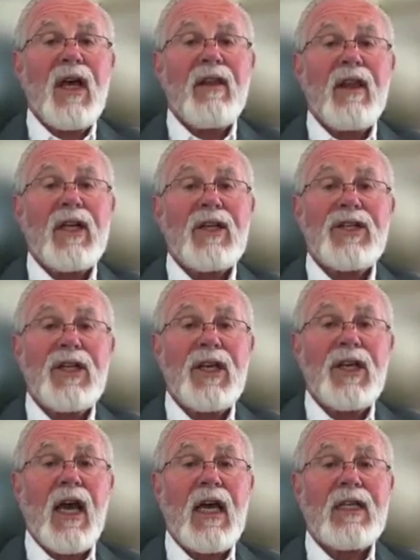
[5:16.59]
that
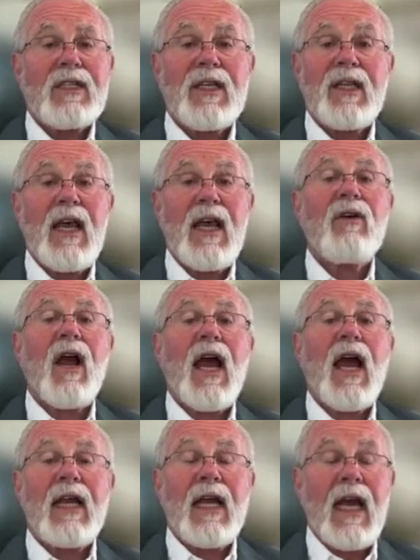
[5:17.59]
she has never
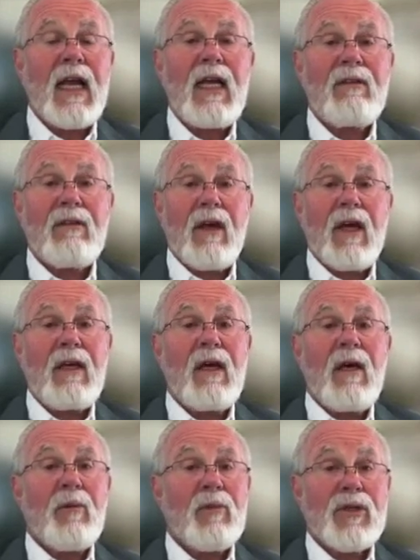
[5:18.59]
had anything
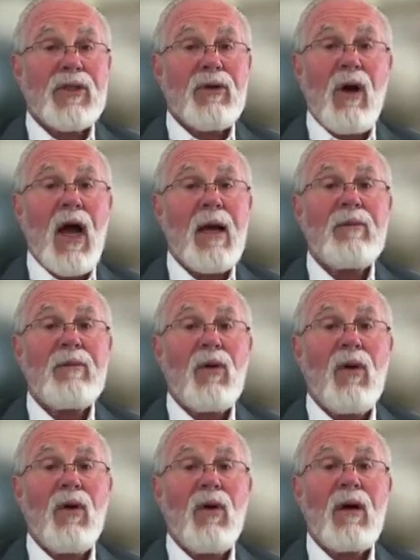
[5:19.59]
prescribed
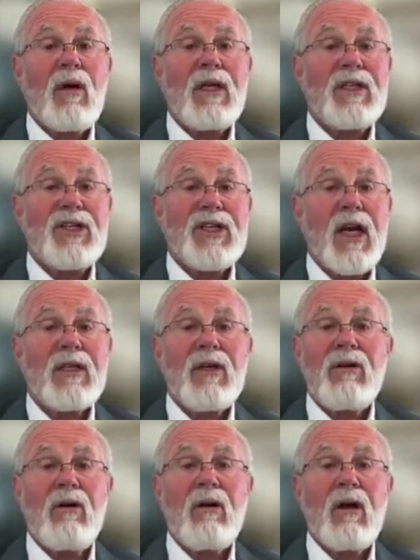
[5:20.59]
or
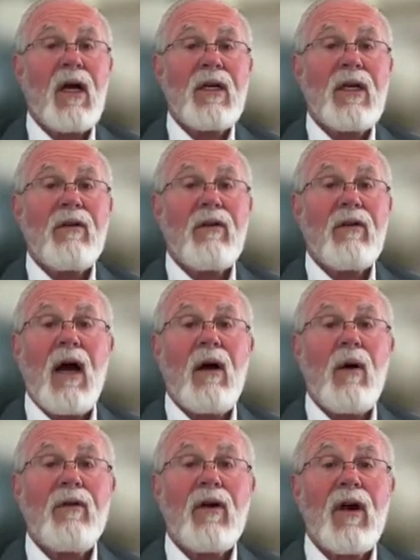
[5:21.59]
injected or
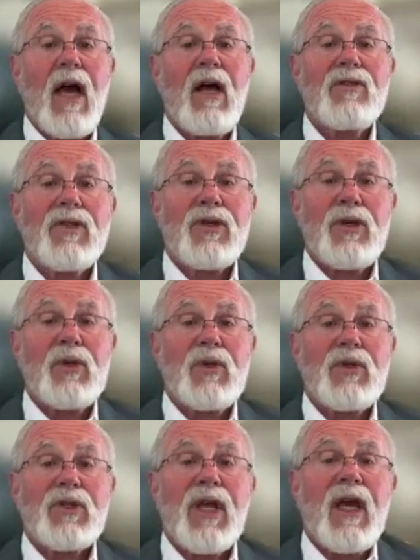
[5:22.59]
however else
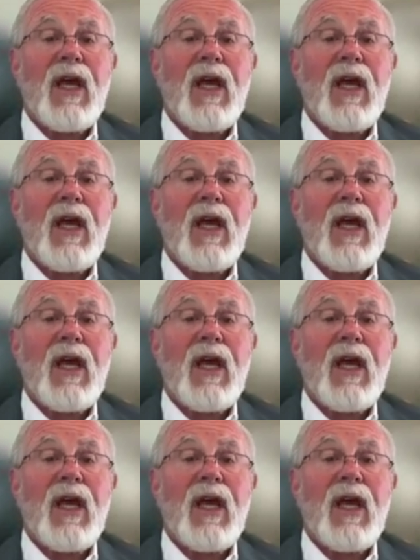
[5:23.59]
used